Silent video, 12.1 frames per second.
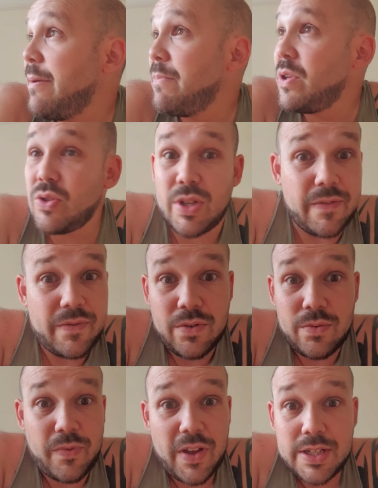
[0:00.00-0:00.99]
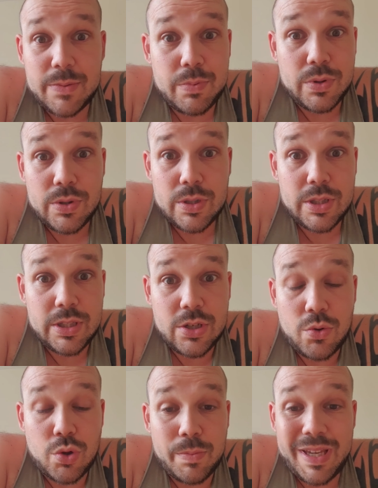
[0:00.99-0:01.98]
using it for Facebook,
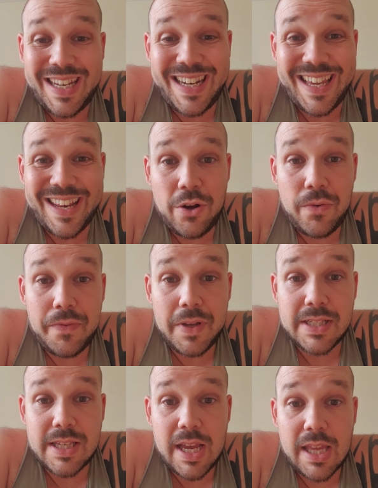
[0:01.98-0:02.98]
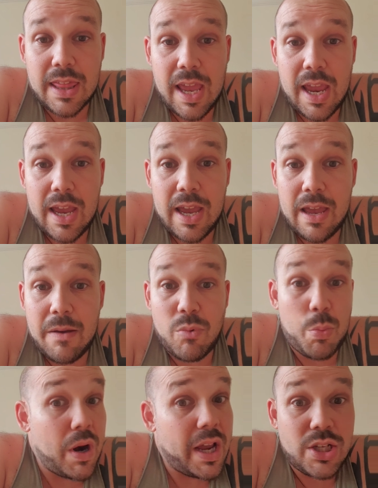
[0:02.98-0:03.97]
social media and all things like that,
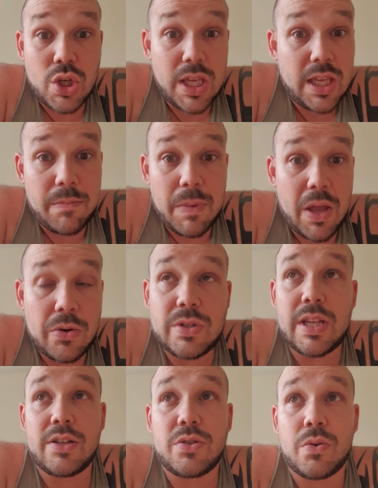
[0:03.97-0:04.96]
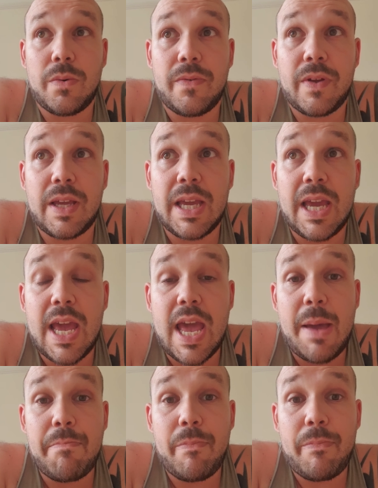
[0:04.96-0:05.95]
replying to emails, that sort of thing.
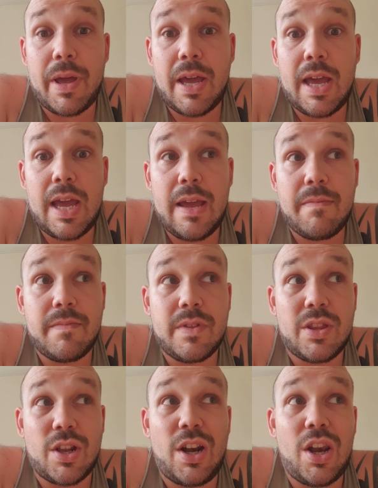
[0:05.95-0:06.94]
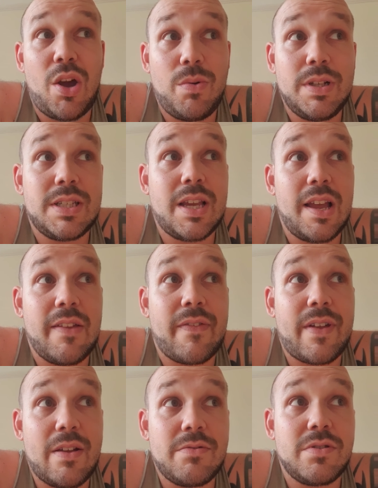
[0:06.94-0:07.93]
But the lowest that
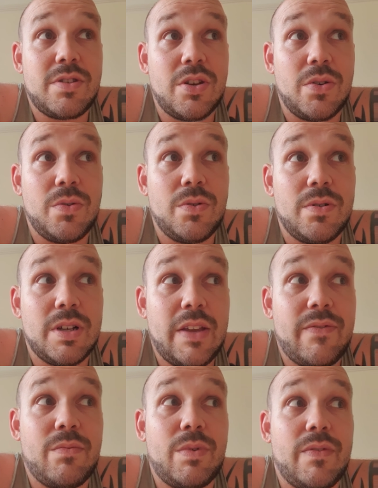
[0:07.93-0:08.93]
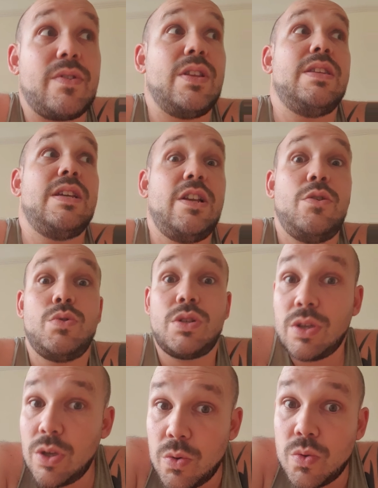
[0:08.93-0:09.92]
I've come to, even with
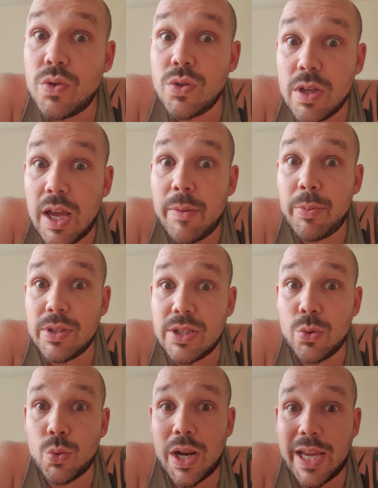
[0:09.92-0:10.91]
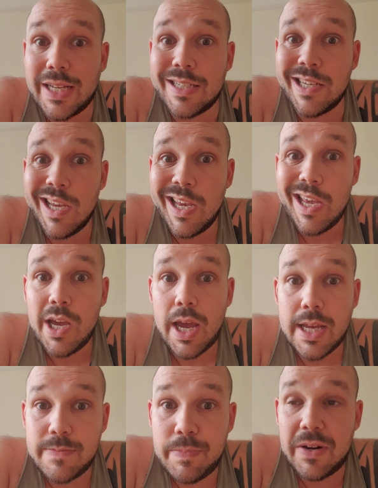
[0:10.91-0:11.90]
continuous use up until late,
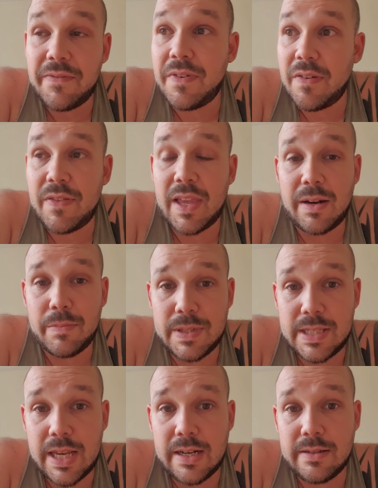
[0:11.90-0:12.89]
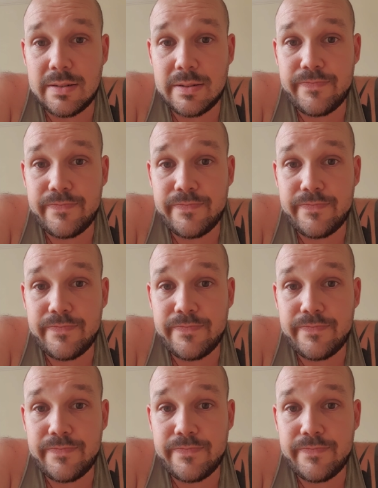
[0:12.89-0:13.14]
has been 15%.